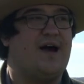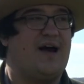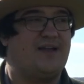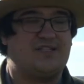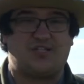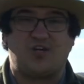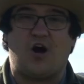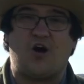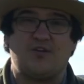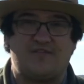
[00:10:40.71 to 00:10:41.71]
uh, and
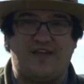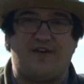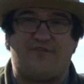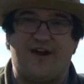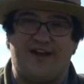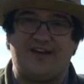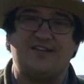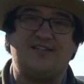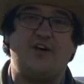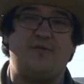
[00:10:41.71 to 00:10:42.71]
scars of that fighting can
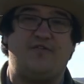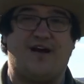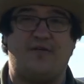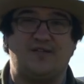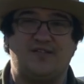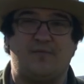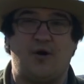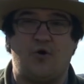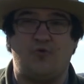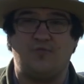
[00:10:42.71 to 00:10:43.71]
still be found in some
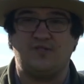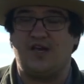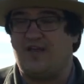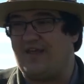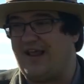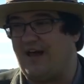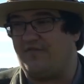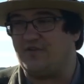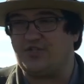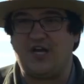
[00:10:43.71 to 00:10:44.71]
homes that
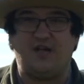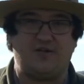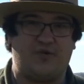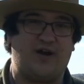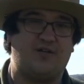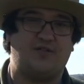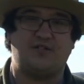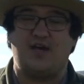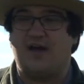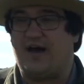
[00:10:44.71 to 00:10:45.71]
have shell
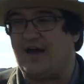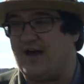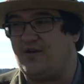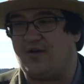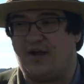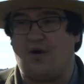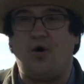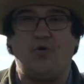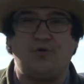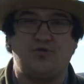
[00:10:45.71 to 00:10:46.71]
craters uh, and, and
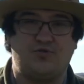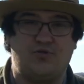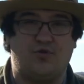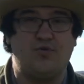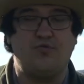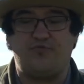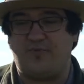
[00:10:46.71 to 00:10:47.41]
holes through their roof